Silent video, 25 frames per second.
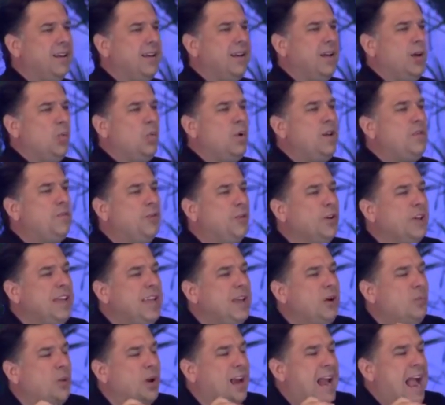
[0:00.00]
We
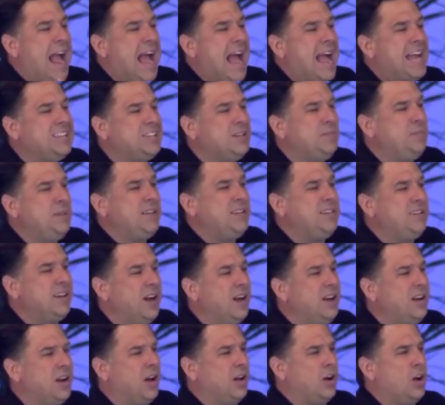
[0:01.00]
forget what had to be
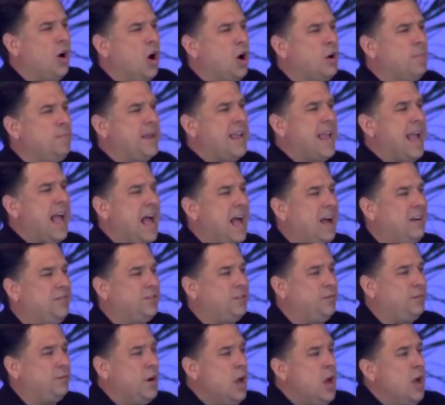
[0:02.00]
done on our behalf
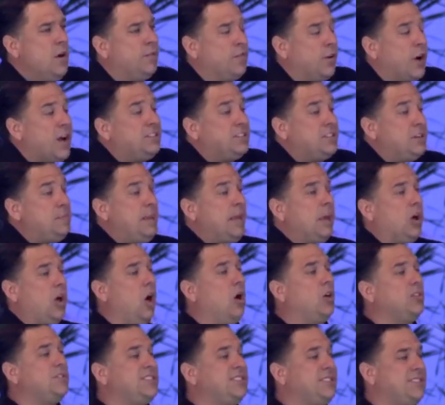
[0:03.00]
for us to be
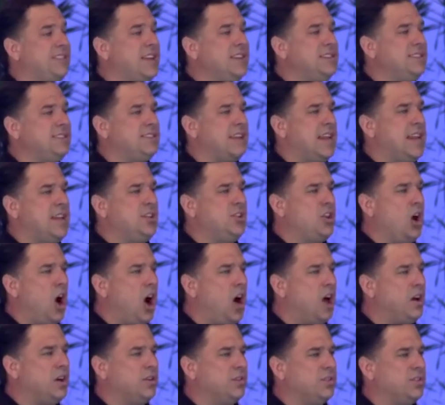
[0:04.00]
called sons and
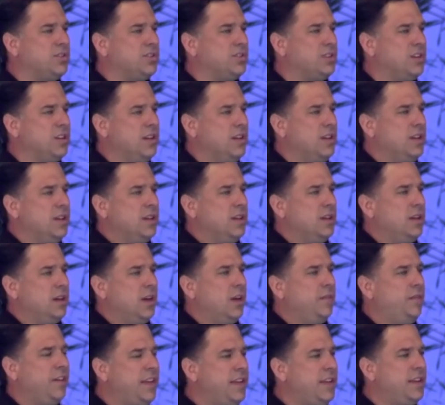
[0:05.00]
daughters
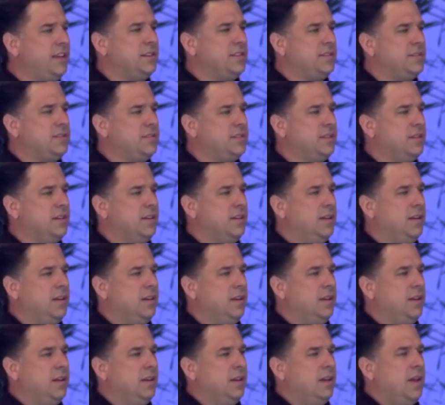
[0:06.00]
of his.
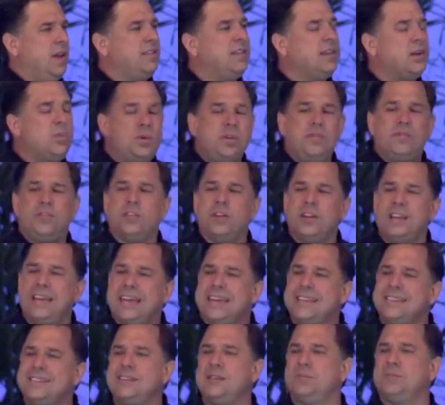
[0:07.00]
I think we
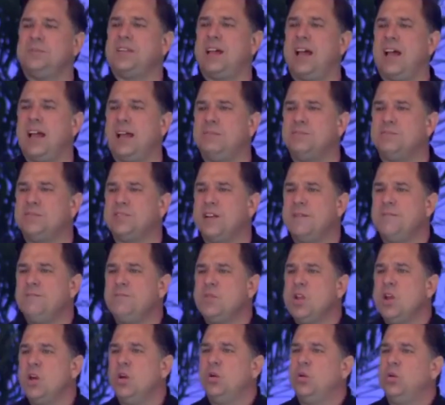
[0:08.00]
forget sometimes
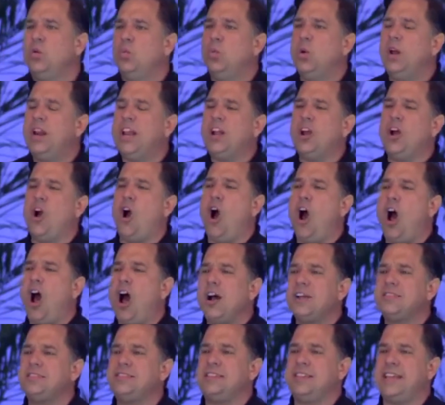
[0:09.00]
what it
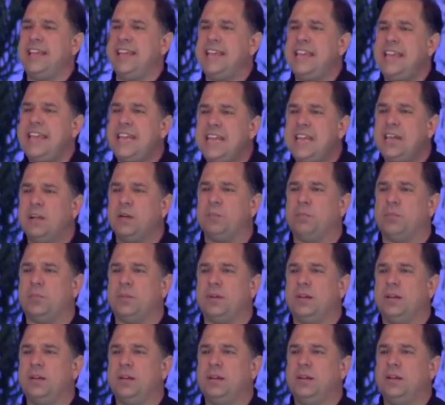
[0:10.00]
cost him,
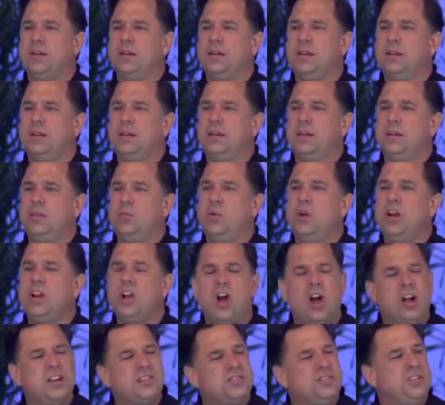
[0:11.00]
what it
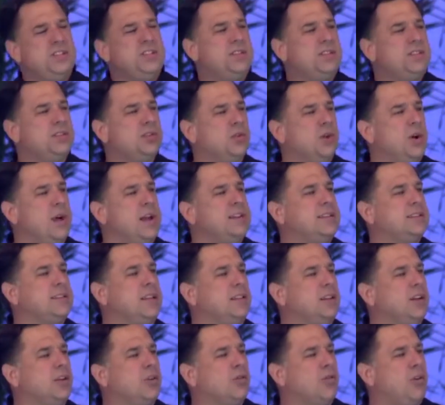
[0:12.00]
cost Jesus Christ on
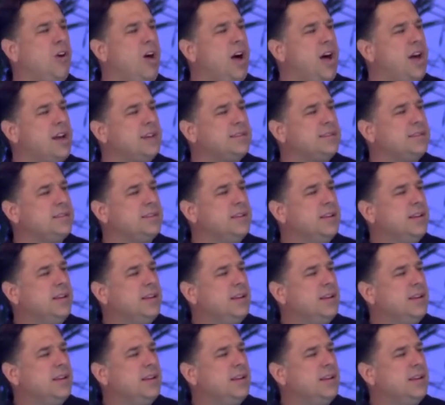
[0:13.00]
the cross.